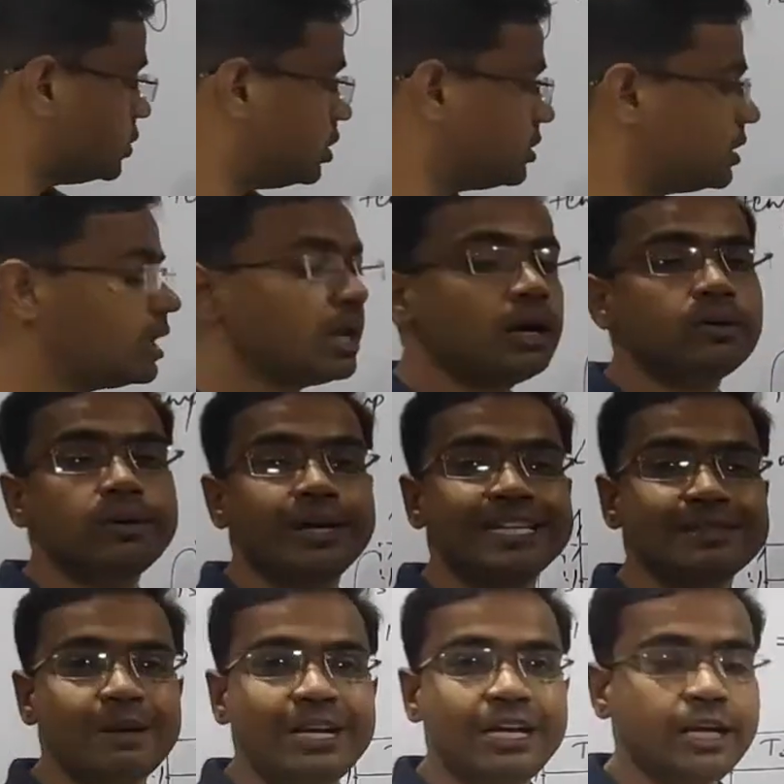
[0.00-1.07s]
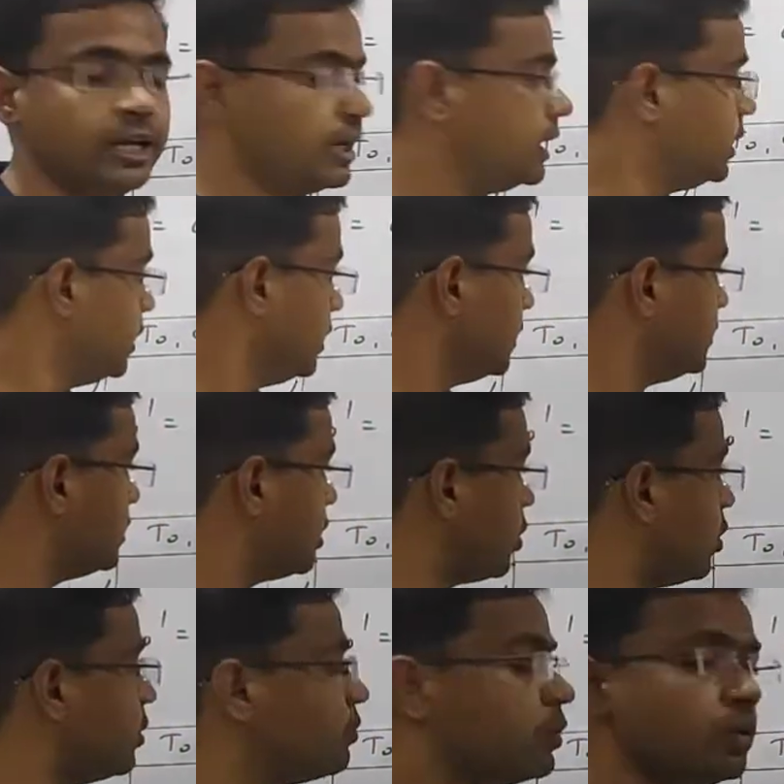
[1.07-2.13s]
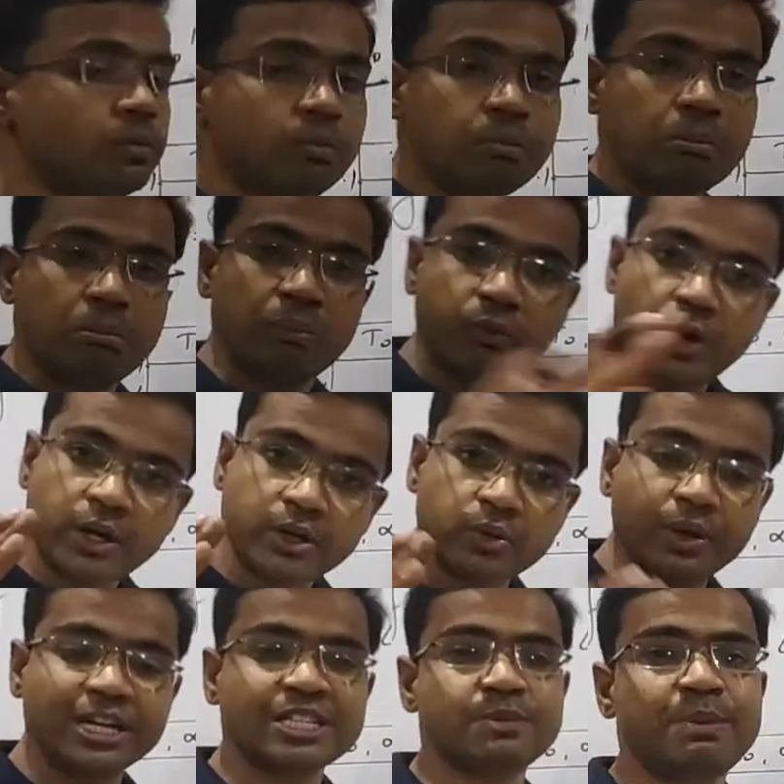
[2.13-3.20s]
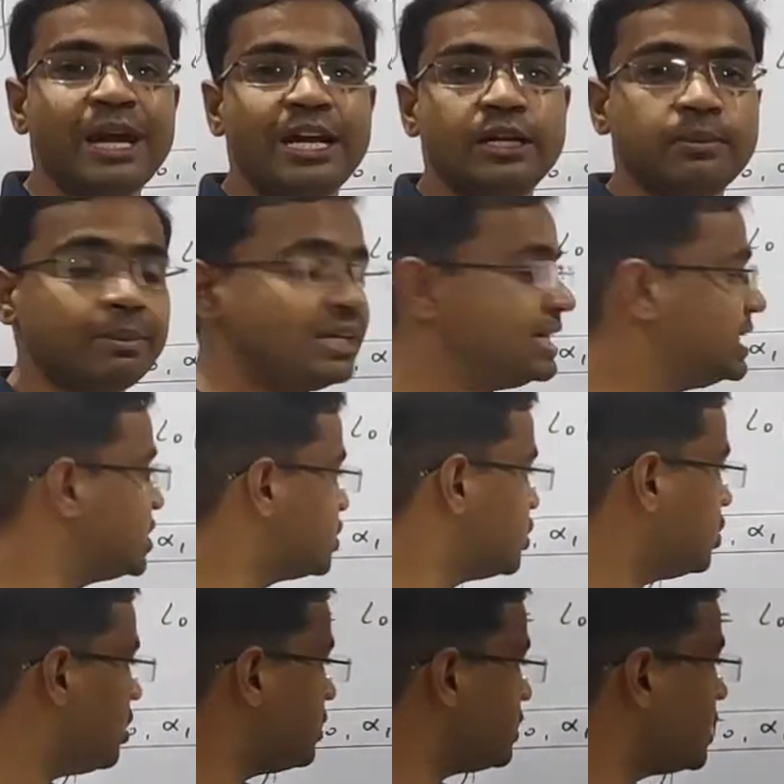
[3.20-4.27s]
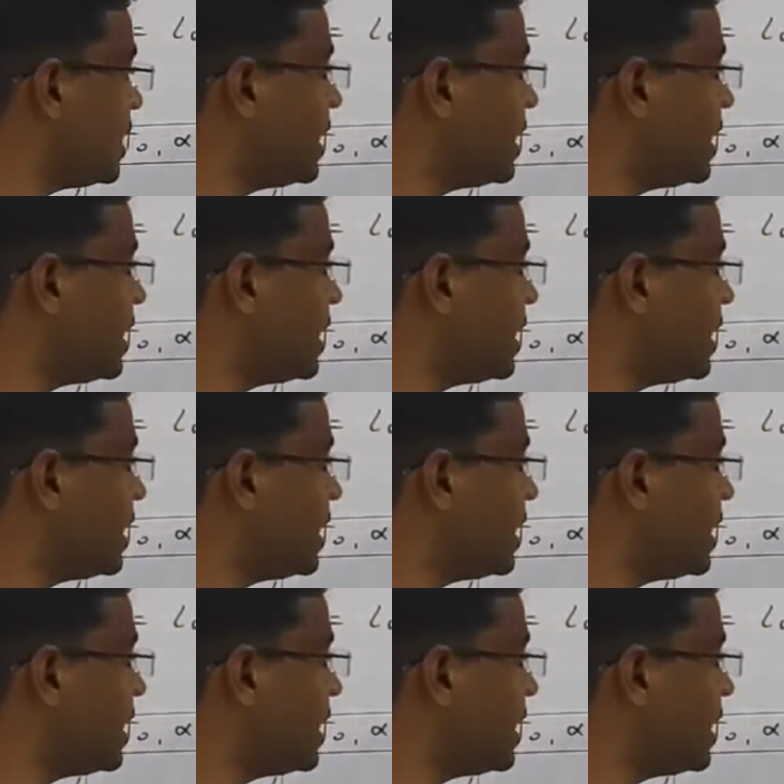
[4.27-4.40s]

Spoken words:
not allowed to expand here, the rod would want to expand, but it's not